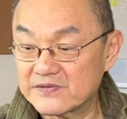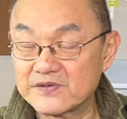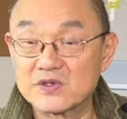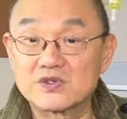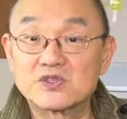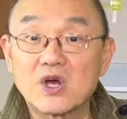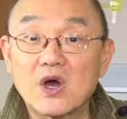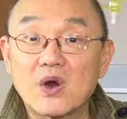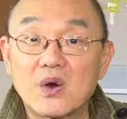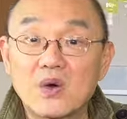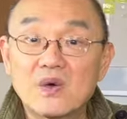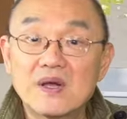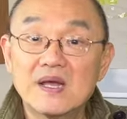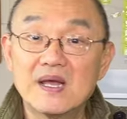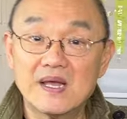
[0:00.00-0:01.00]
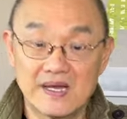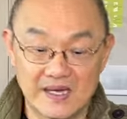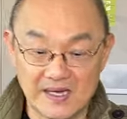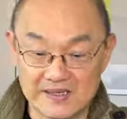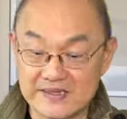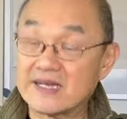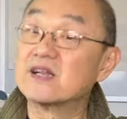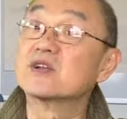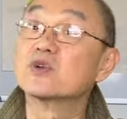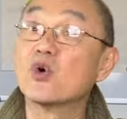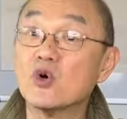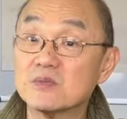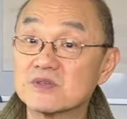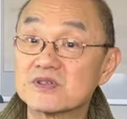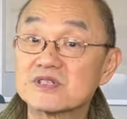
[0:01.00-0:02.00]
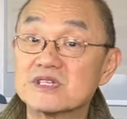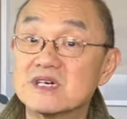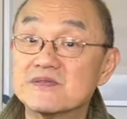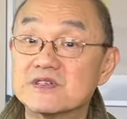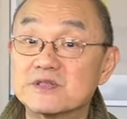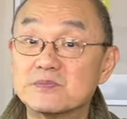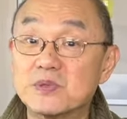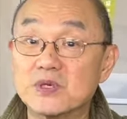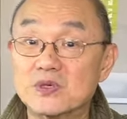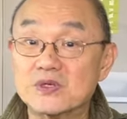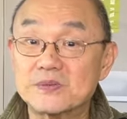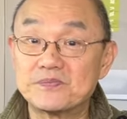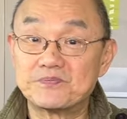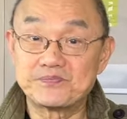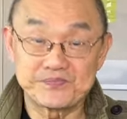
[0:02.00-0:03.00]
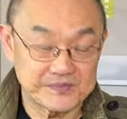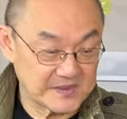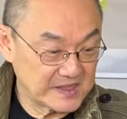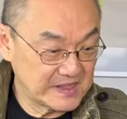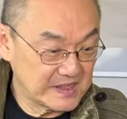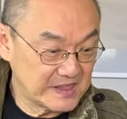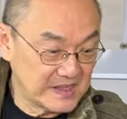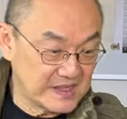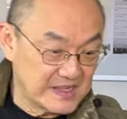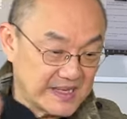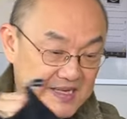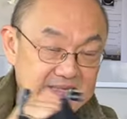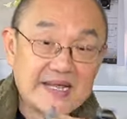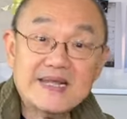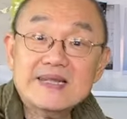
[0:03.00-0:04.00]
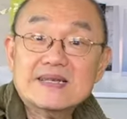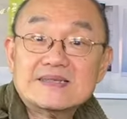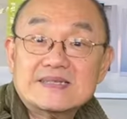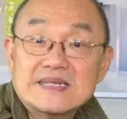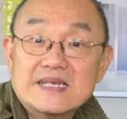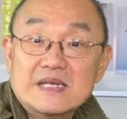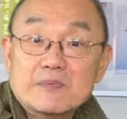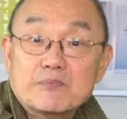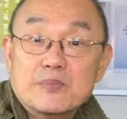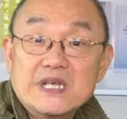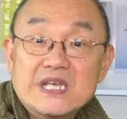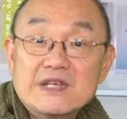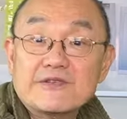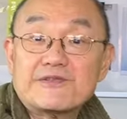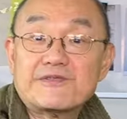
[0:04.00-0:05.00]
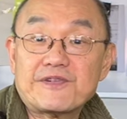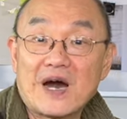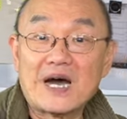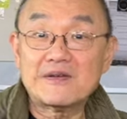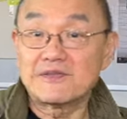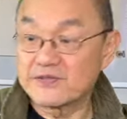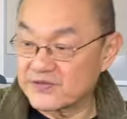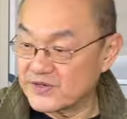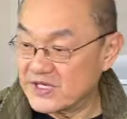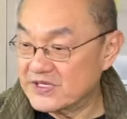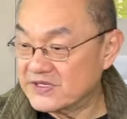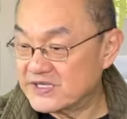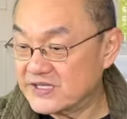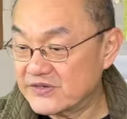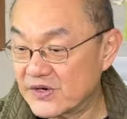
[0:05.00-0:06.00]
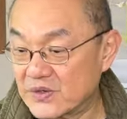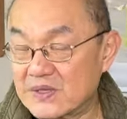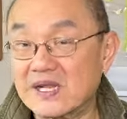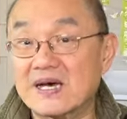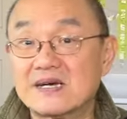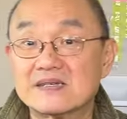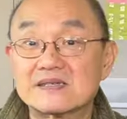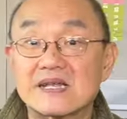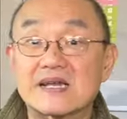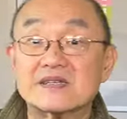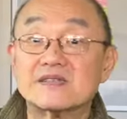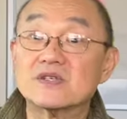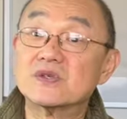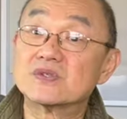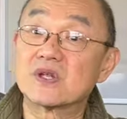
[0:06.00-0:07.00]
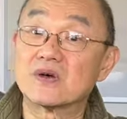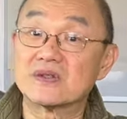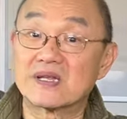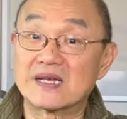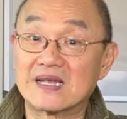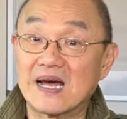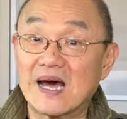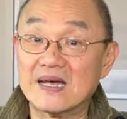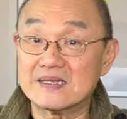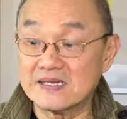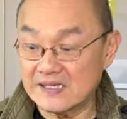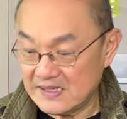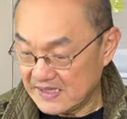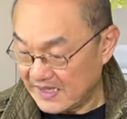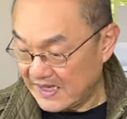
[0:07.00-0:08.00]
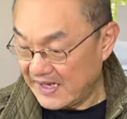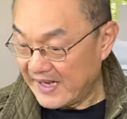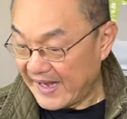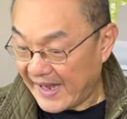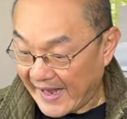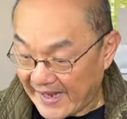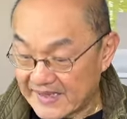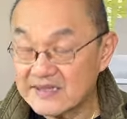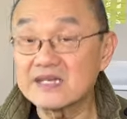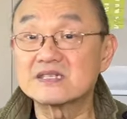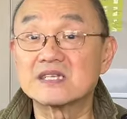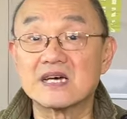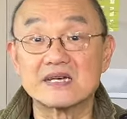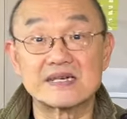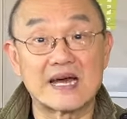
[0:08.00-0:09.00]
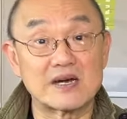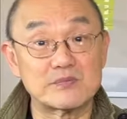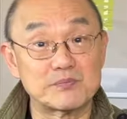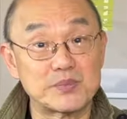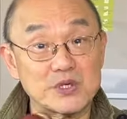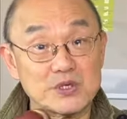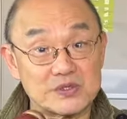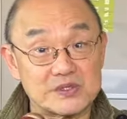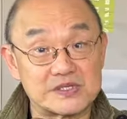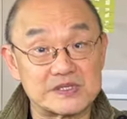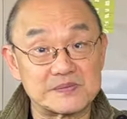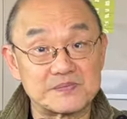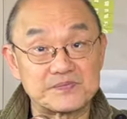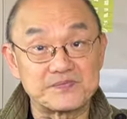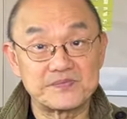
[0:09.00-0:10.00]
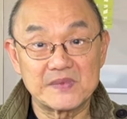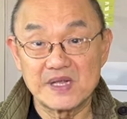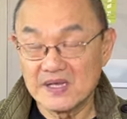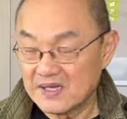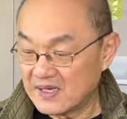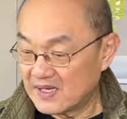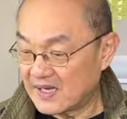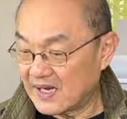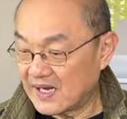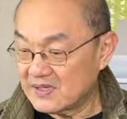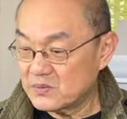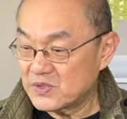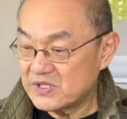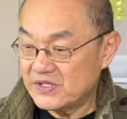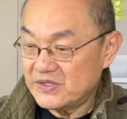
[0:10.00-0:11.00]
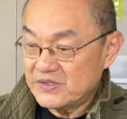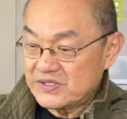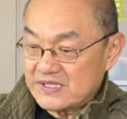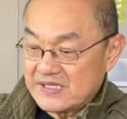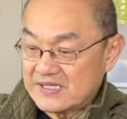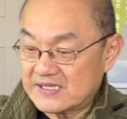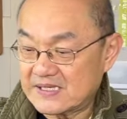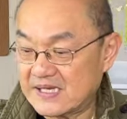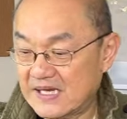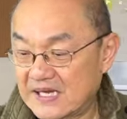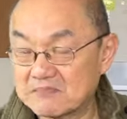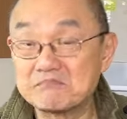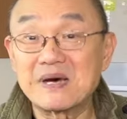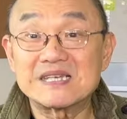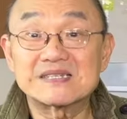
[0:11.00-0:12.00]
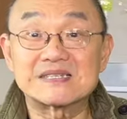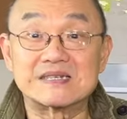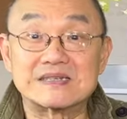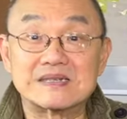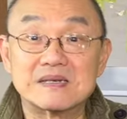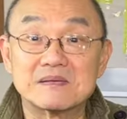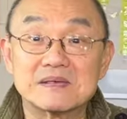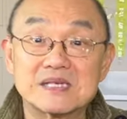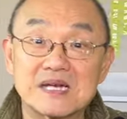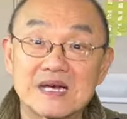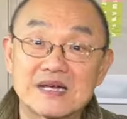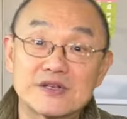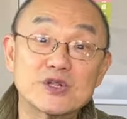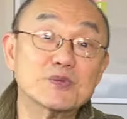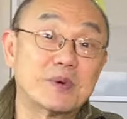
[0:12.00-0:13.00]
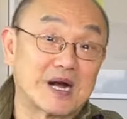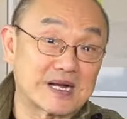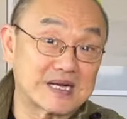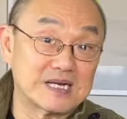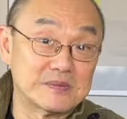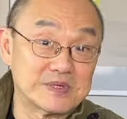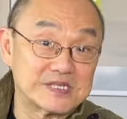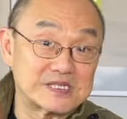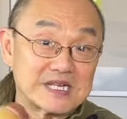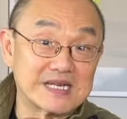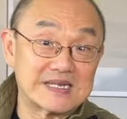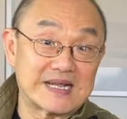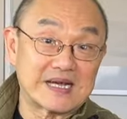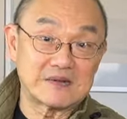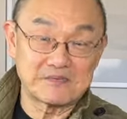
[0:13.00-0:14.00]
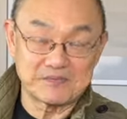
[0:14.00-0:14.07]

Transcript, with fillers: your toe uh, than a normal service boot. And then there's the B five three zero last as used on the Gardener and the Turnout boots. I will use this uh, mustard uh, Newbuck Urban Turnout.